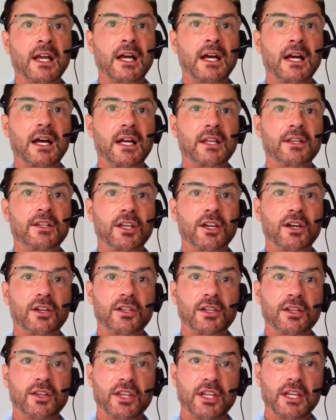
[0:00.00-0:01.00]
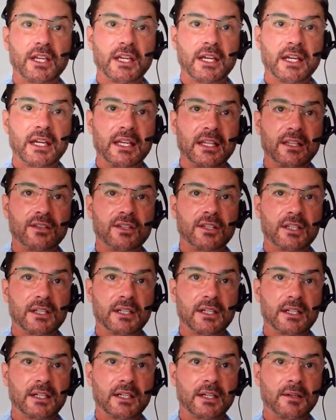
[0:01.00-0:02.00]
The other thing is
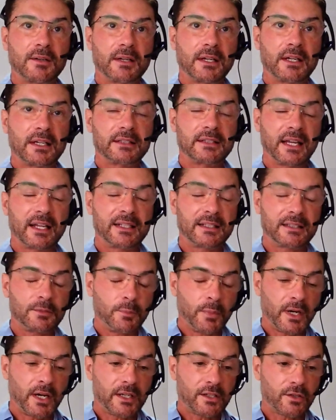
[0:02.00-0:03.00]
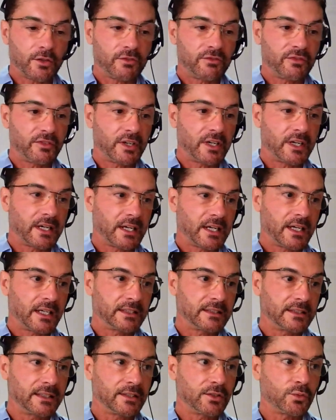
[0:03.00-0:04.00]
that is part of
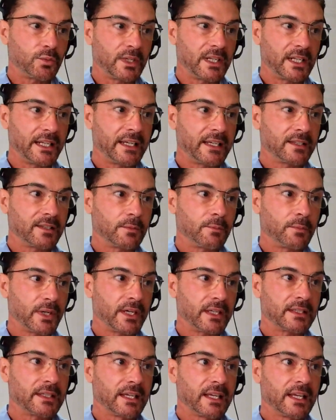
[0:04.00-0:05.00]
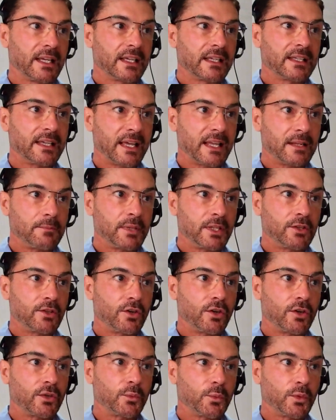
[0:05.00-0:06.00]
this release, but can be
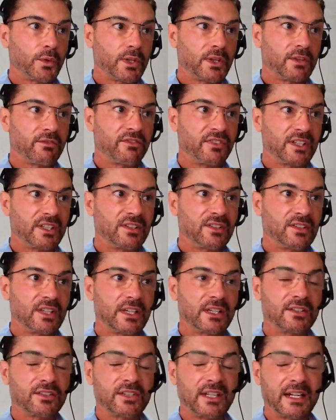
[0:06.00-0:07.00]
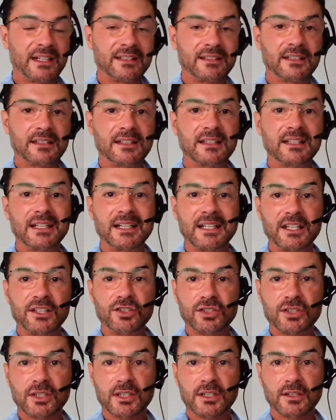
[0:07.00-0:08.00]
done with V6. There is a
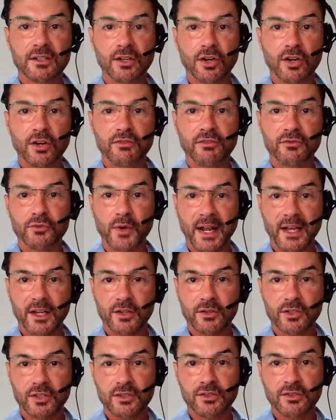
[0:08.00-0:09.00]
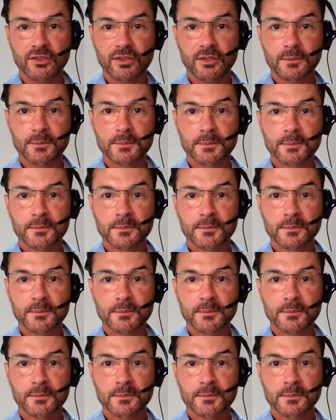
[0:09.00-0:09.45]
deletion of records.